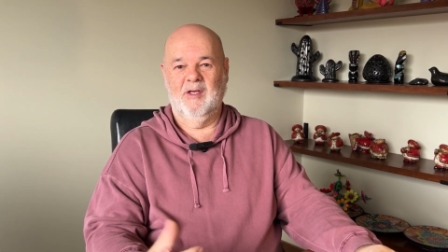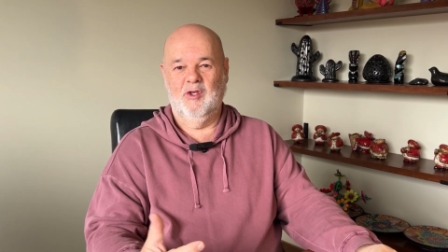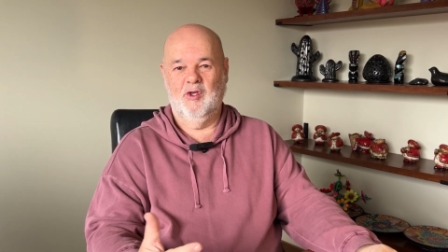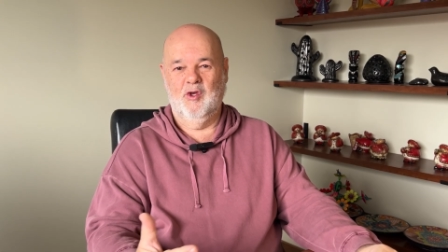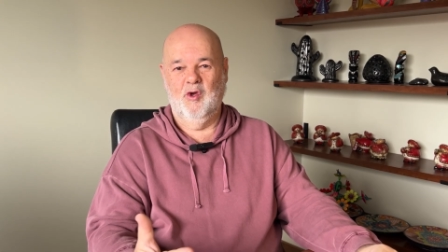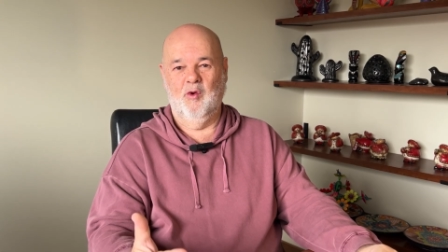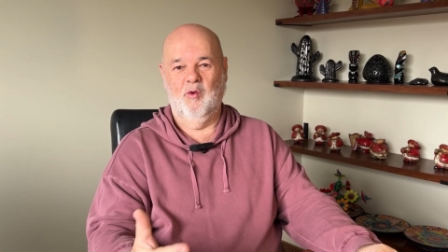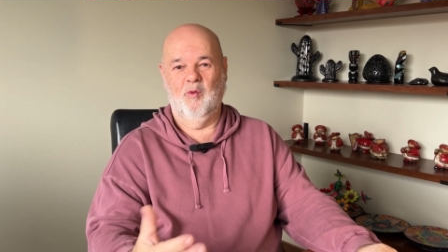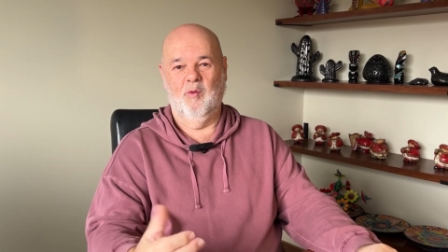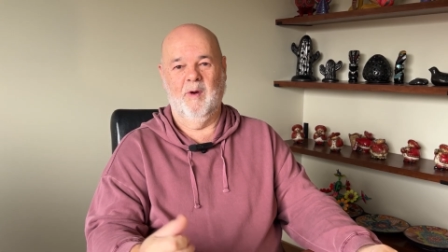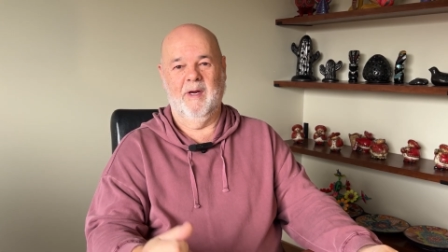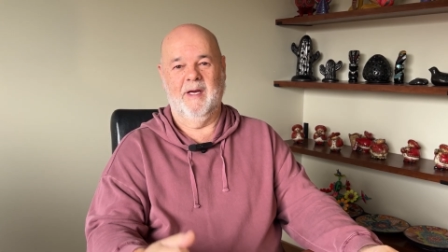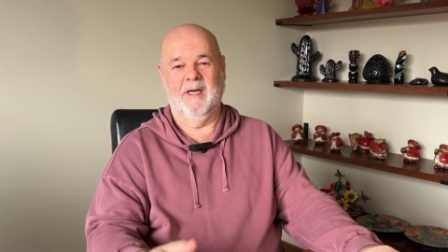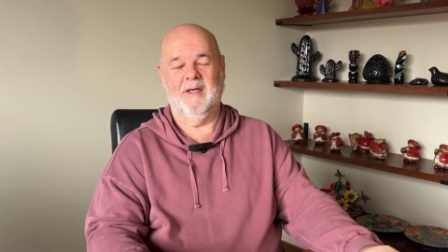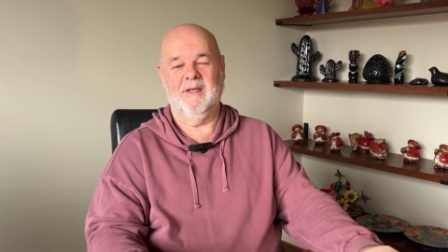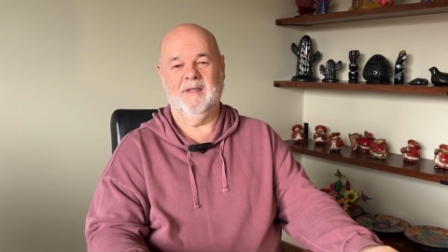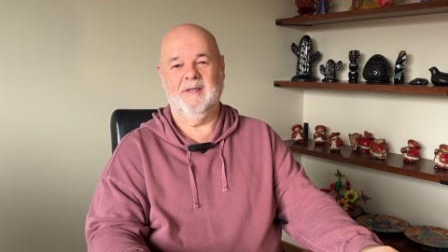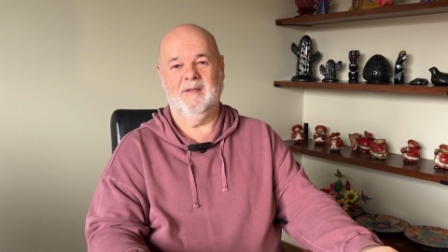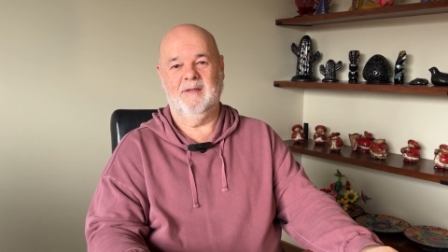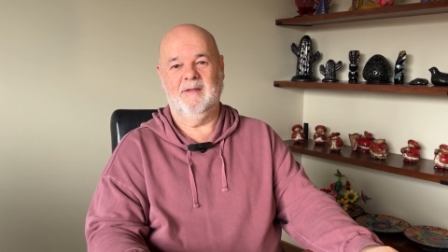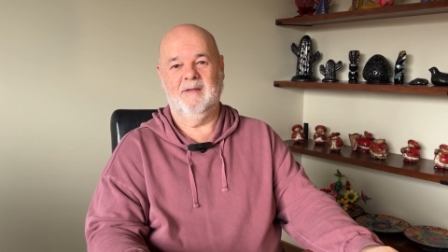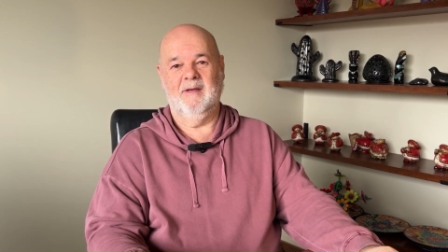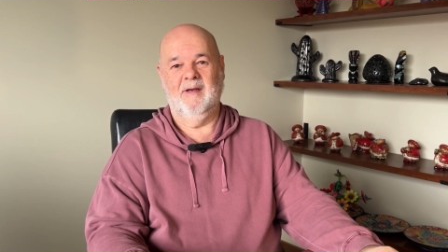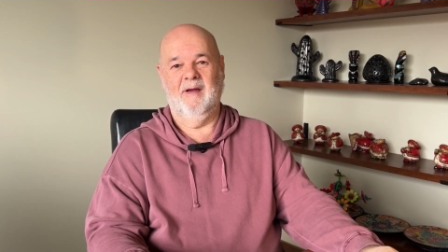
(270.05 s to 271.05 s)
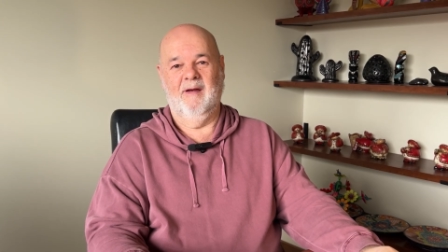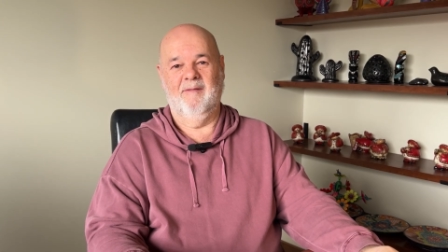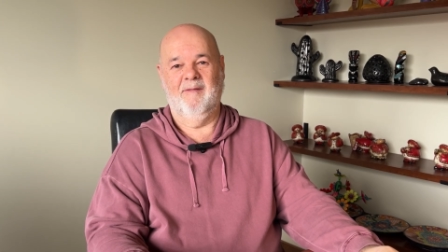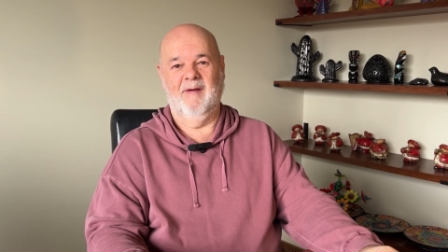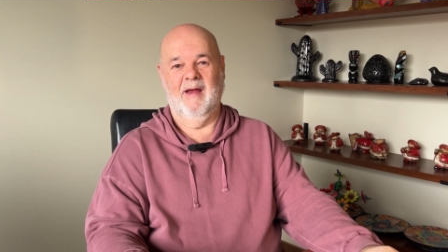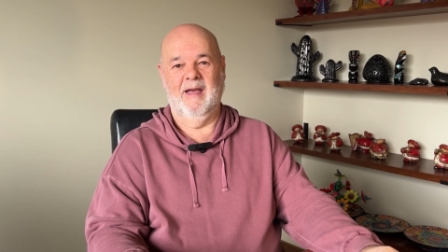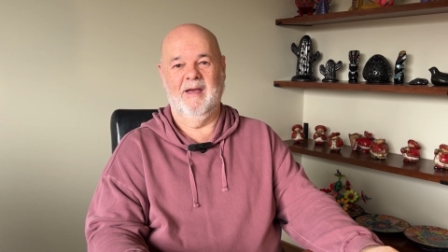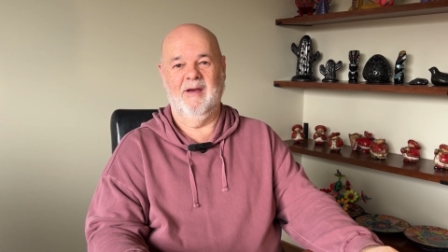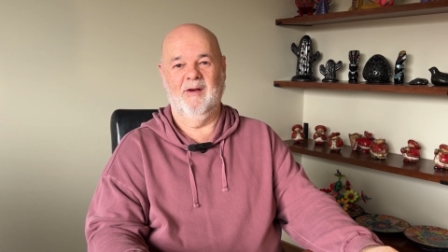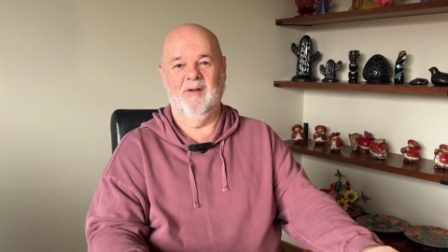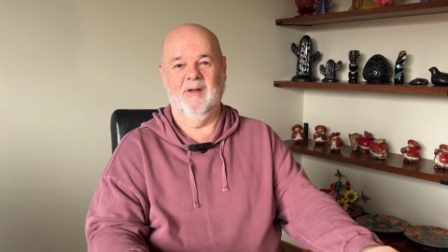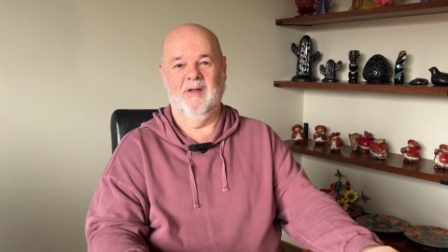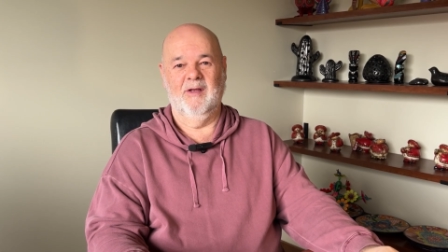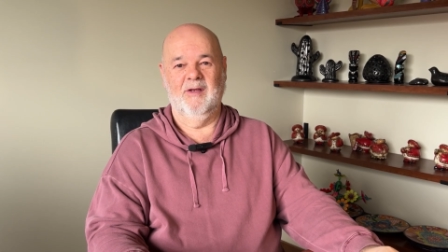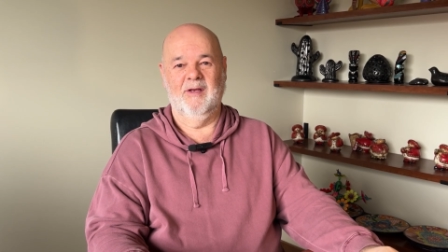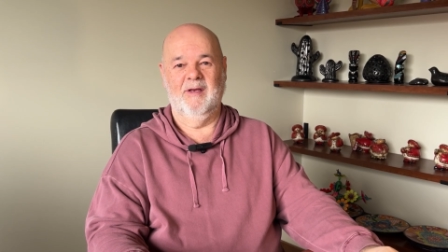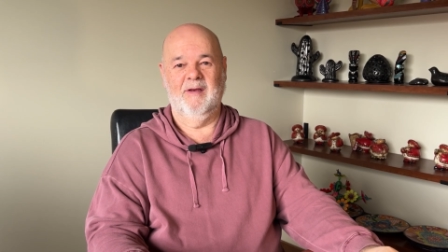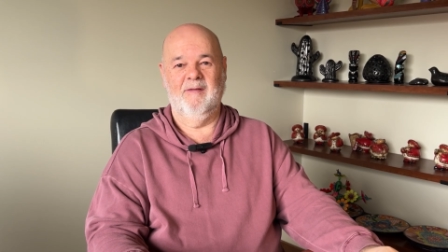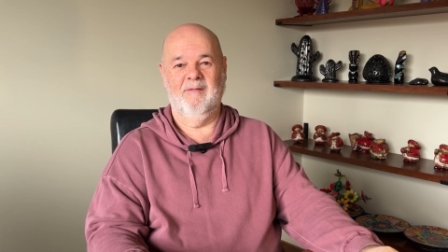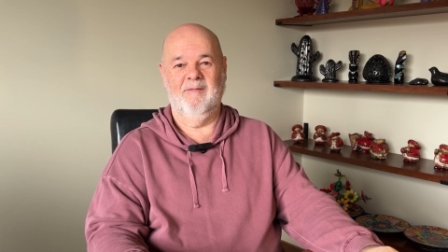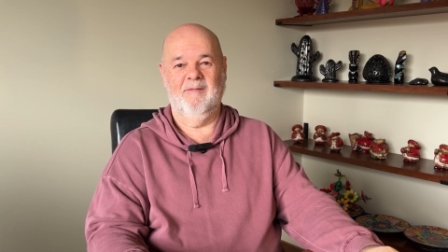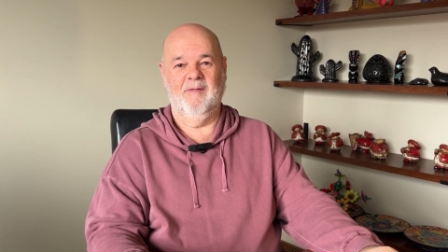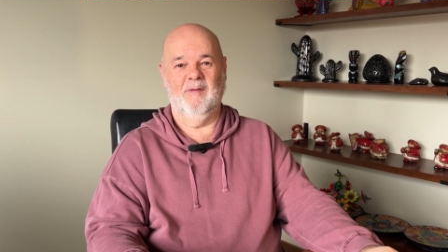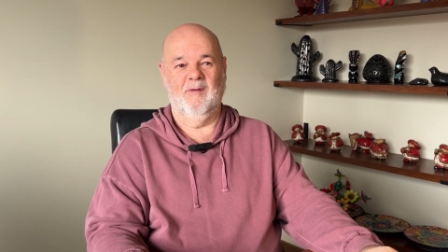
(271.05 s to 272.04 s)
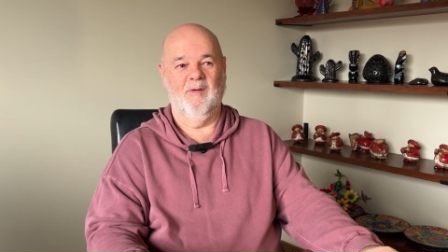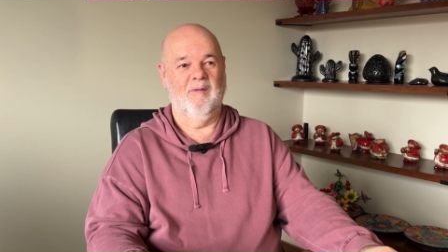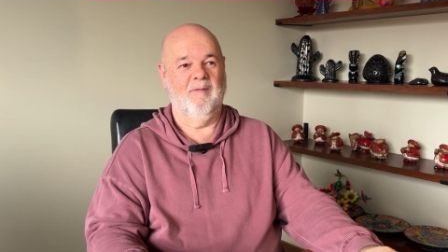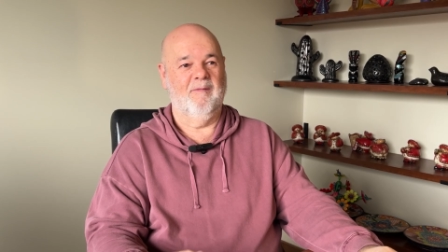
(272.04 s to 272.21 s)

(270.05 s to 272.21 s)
2 weeks of annual leave,